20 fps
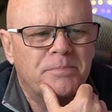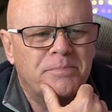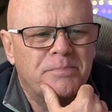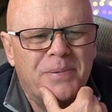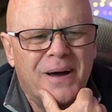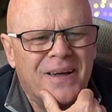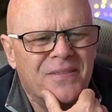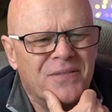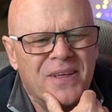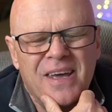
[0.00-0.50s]

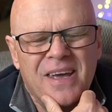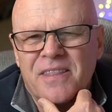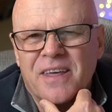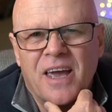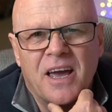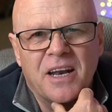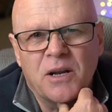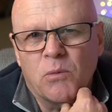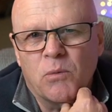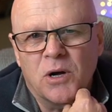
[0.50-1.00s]
but they're the
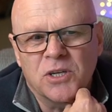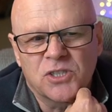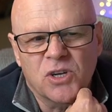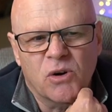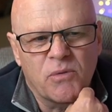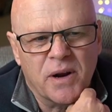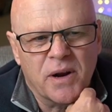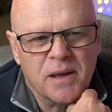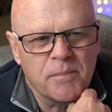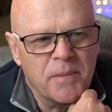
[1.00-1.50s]
only ones I
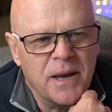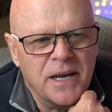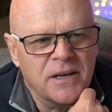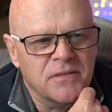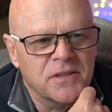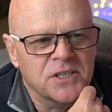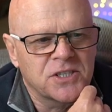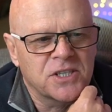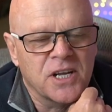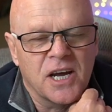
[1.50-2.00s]
recommend
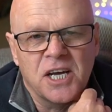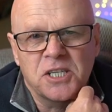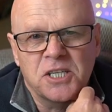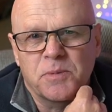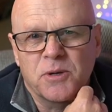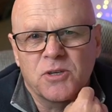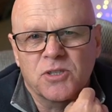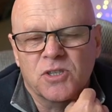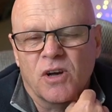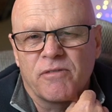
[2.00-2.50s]
at this stage
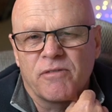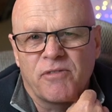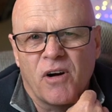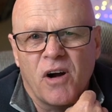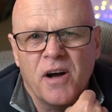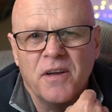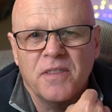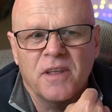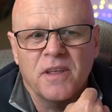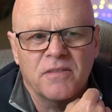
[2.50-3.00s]
because I
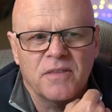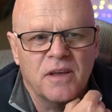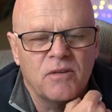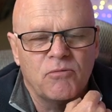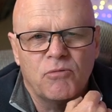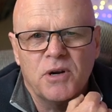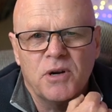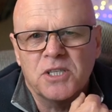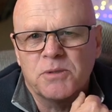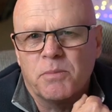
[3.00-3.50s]
find that they're
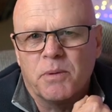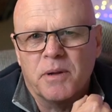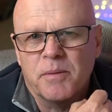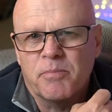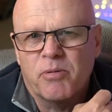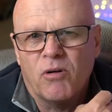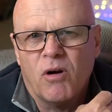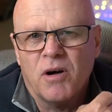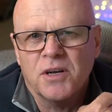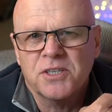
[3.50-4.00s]
reasonably
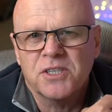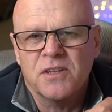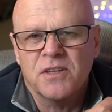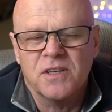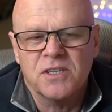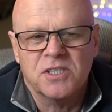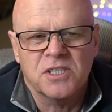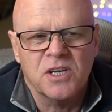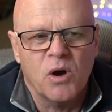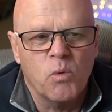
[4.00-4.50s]
priced and
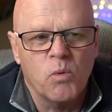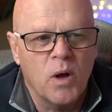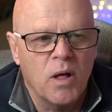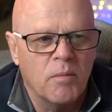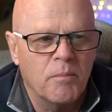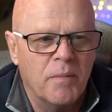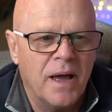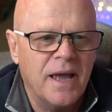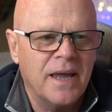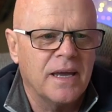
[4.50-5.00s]
they're so well
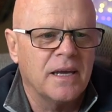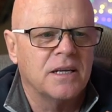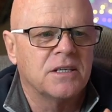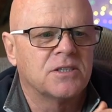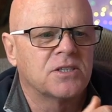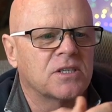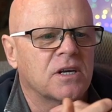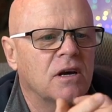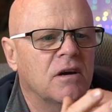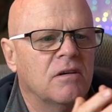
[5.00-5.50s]
made.
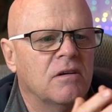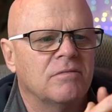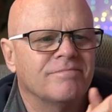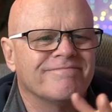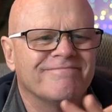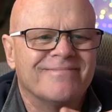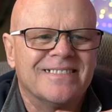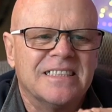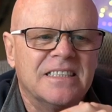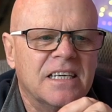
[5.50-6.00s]
So,
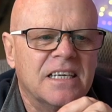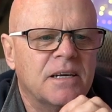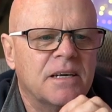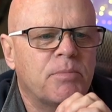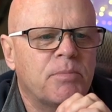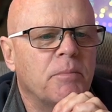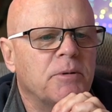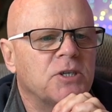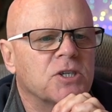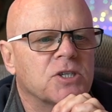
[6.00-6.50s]
yeah,
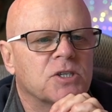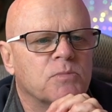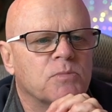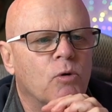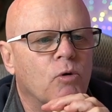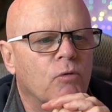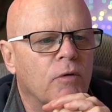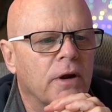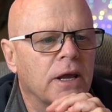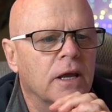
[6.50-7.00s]
probably just
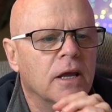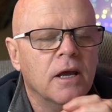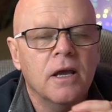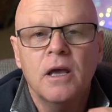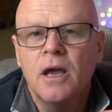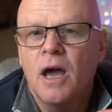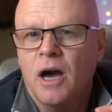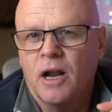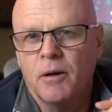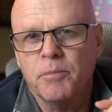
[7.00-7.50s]
small rig.
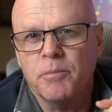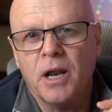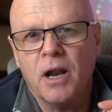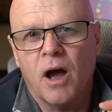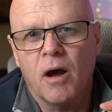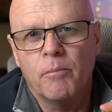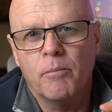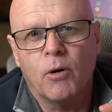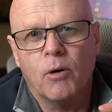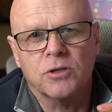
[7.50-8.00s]
And I'm going to
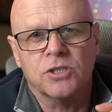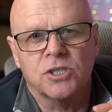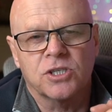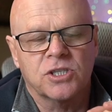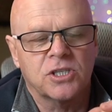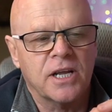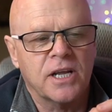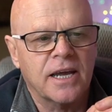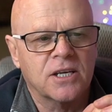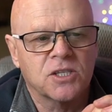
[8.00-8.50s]
unbox a
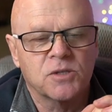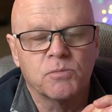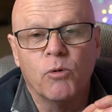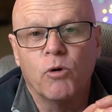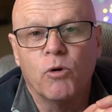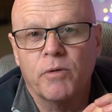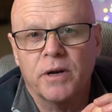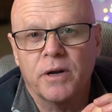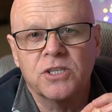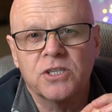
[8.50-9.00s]
stack of
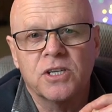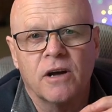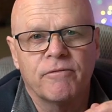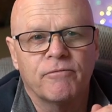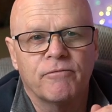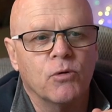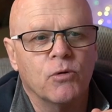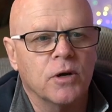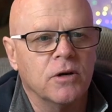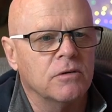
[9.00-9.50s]
small rig
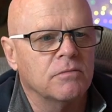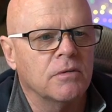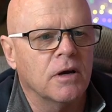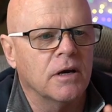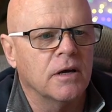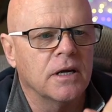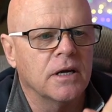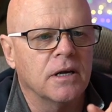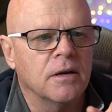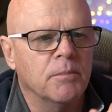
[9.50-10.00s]
stuff for you uh,
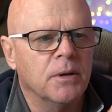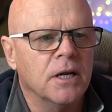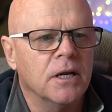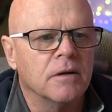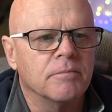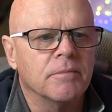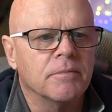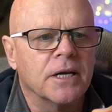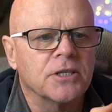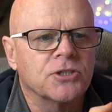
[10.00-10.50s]
in a
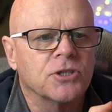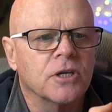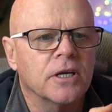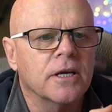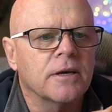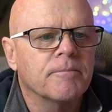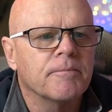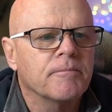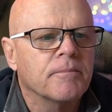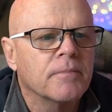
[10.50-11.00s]
minute,
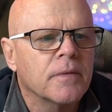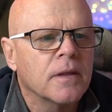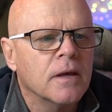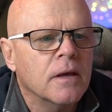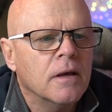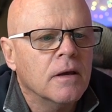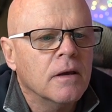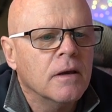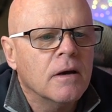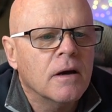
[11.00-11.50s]
actually.
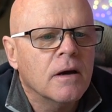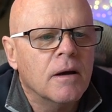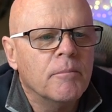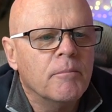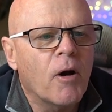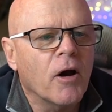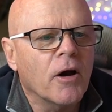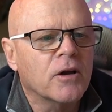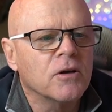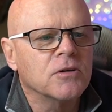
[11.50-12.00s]

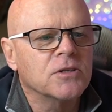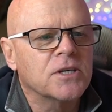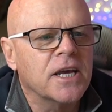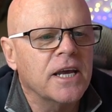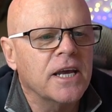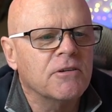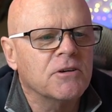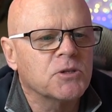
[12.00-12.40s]
Michael's here